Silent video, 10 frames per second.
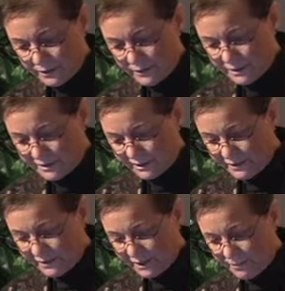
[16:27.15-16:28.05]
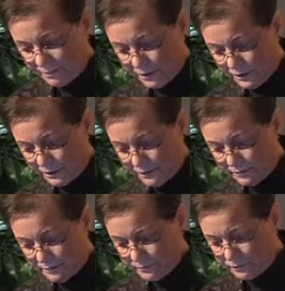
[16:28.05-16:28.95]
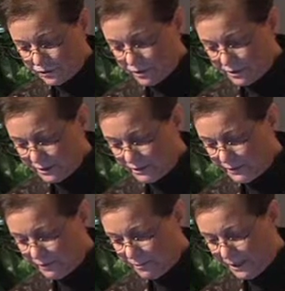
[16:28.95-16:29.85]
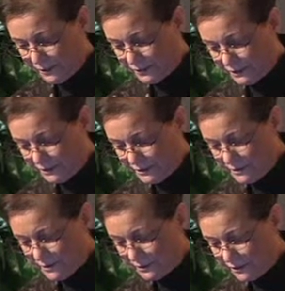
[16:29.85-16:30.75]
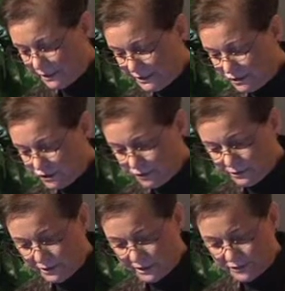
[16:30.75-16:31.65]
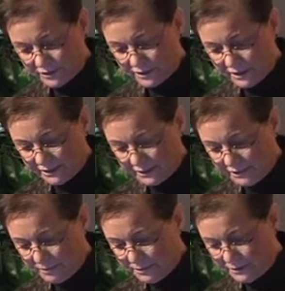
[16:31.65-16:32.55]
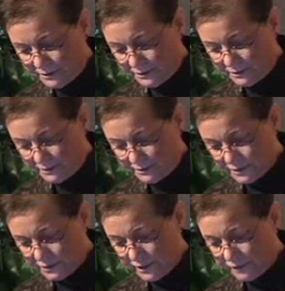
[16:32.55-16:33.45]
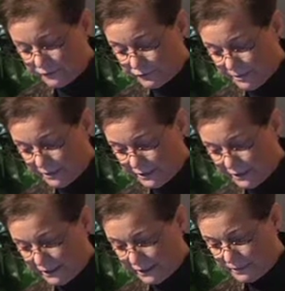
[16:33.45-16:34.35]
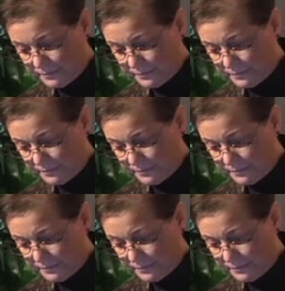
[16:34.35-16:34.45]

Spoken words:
They said that they would. We talked at length about their needs. Client showed the letter saying that he had been declined for Medicaid.